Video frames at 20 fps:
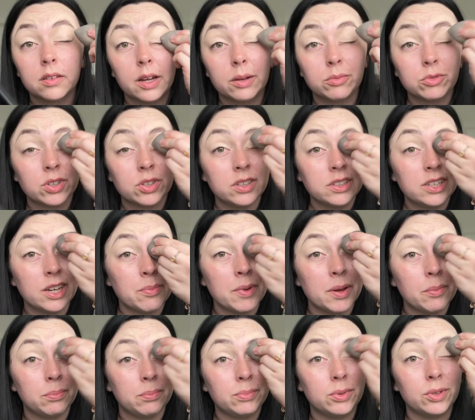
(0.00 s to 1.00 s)
I'm just gonna take my
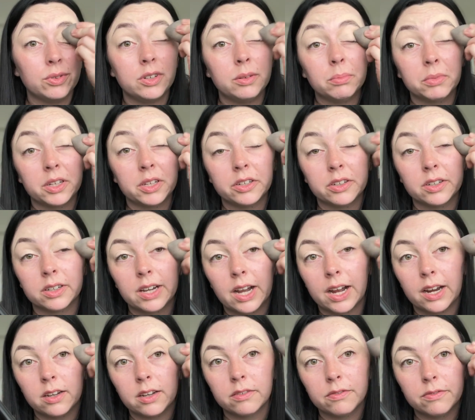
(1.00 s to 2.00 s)
beauty blender and
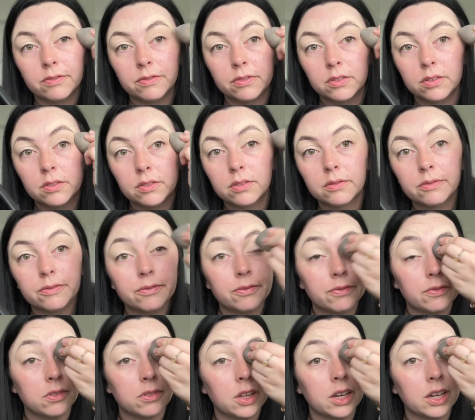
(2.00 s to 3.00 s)
kind of
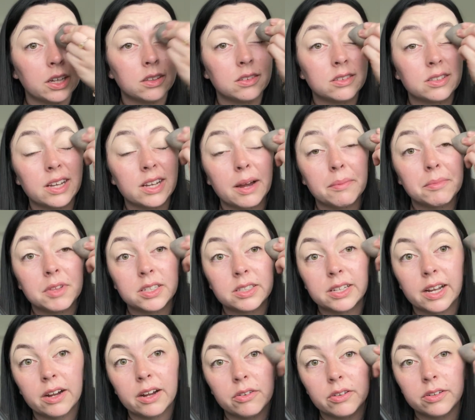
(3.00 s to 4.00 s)
like dab this
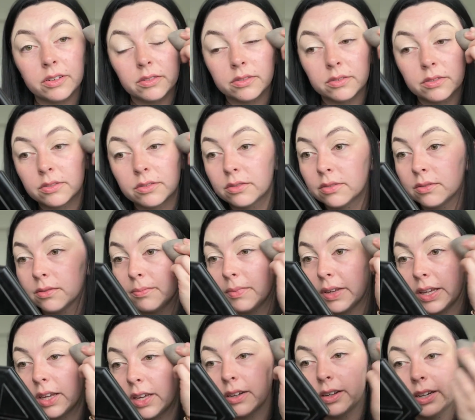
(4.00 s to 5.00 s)
out to make
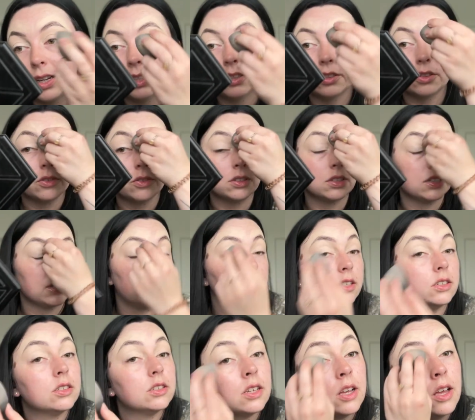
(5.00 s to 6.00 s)
it nice so it's not
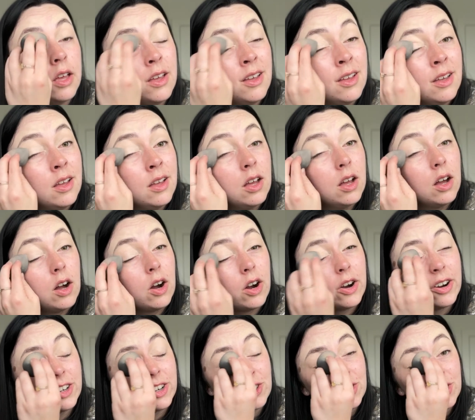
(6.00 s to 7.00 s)
as
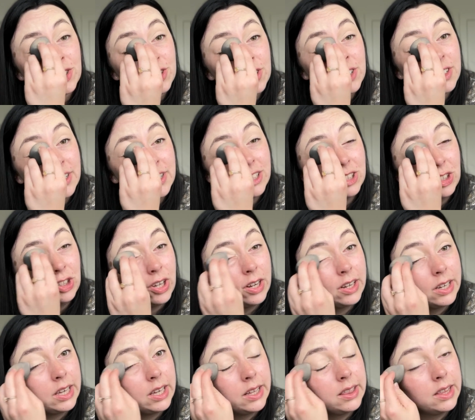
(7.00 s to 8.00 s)
harsh and
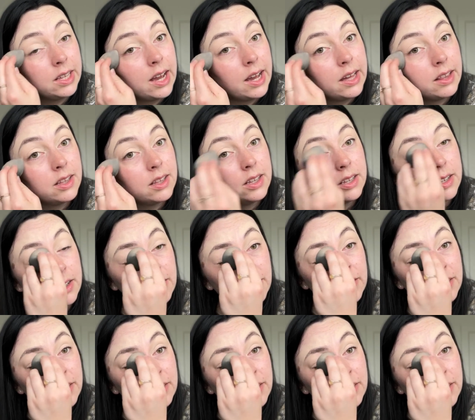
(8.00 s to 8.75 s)
chunky on the eyelid.